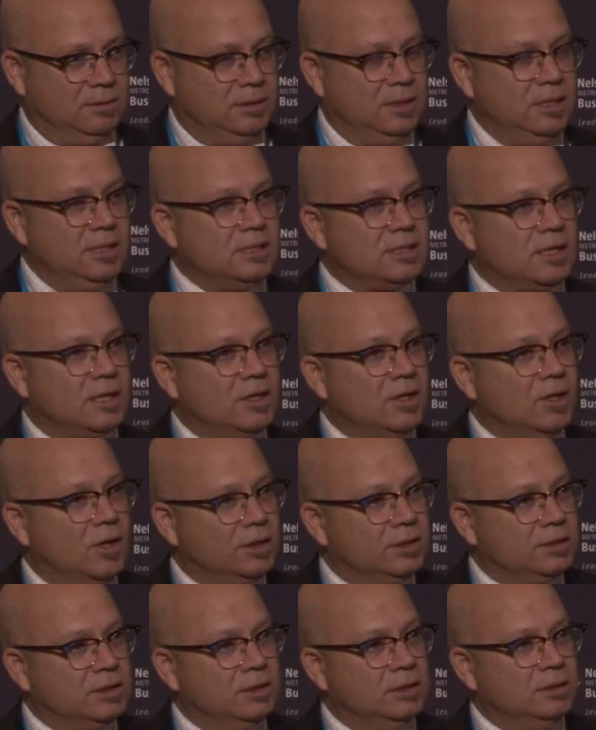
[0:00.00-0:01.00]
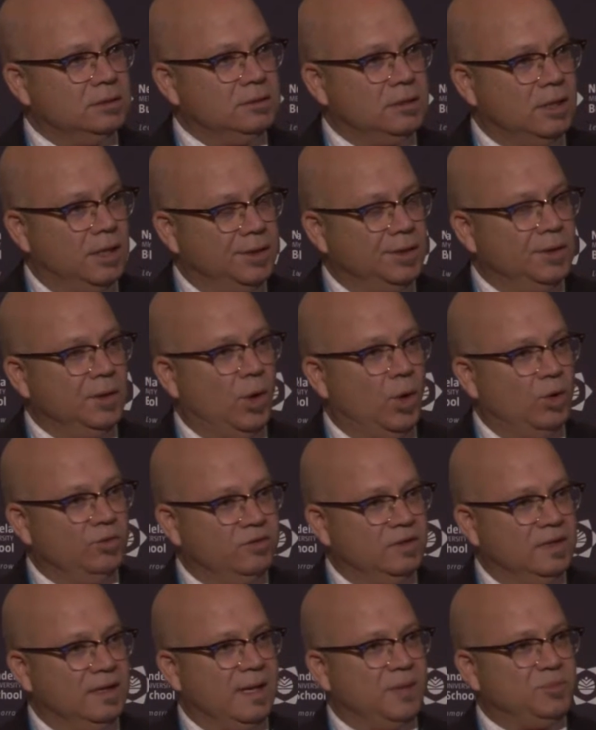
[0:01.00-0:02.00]
These are not
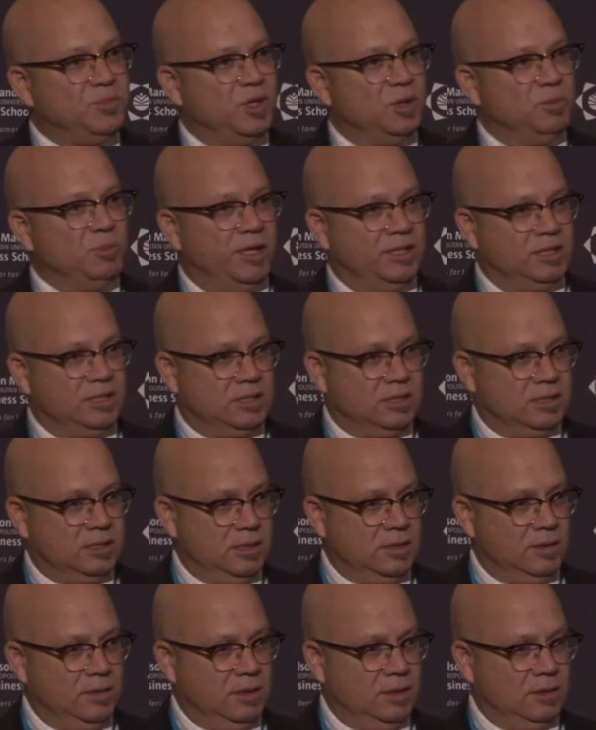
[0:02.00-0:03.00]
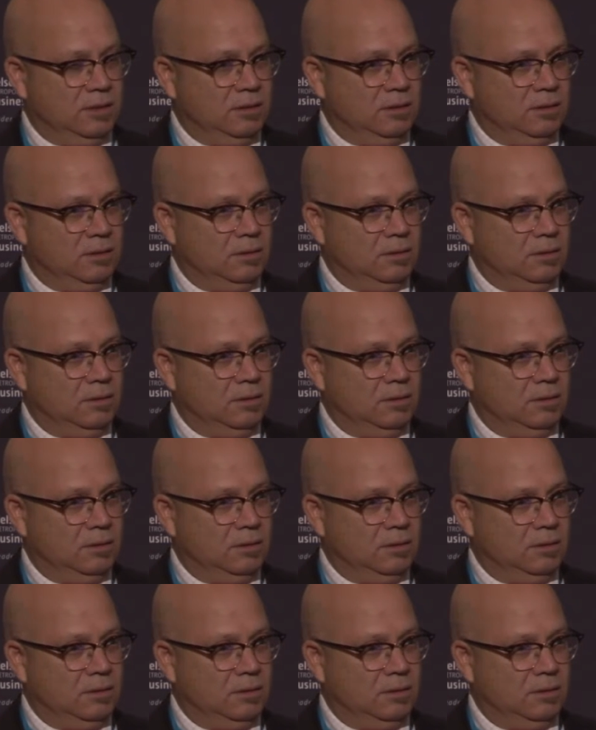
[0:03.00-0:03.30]
non-overlapping magisterium.